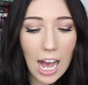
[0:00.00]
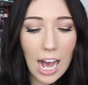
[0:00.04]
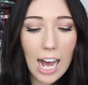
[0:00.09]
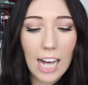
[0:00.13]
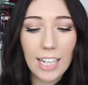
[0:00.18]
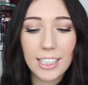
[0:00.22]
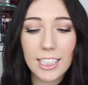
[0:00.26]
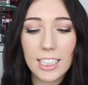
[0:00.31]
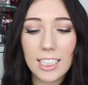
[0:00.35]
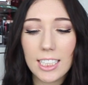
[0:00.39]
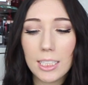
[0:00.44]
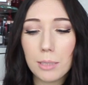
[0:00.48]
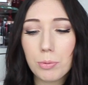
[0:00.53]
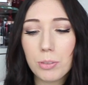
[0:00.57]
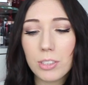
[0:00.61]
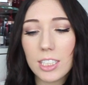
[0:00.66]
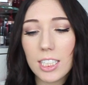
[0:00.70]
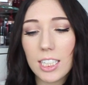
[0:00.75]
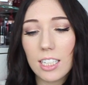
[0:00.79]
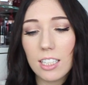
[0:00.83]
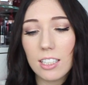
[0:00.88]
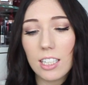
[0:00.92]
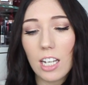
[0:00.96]
And the
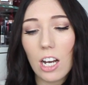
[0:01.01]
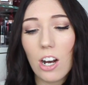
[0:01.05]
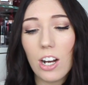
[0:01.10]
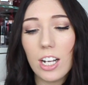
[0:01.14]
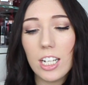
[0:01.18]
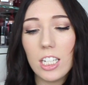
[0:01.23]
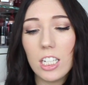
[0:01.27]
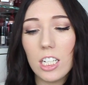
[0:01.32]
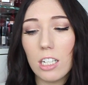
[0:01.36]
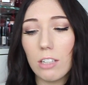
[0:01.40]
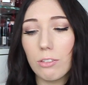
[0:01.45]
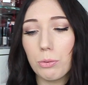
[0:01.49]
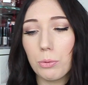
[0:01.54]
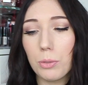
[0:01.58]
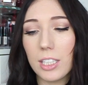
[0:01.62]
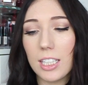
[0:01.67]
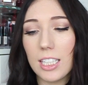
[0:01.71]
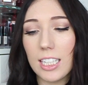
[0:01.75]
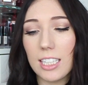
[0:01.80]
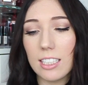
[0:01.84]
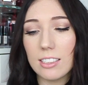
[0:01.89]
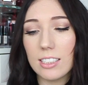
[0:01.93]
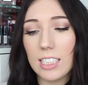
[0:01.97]
lipstick that I love with
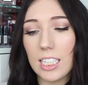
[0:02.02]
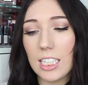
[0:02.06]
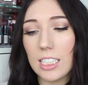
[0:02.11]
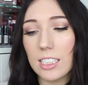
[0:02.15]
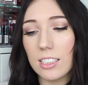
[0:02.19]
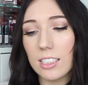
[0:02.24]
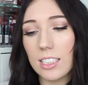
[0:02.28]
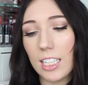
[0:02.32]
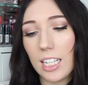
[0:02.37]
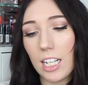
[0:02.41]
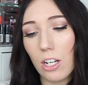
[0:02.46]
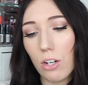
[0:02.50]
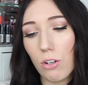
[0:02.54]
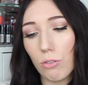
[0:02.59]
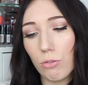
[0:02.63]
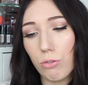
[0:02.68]
this is the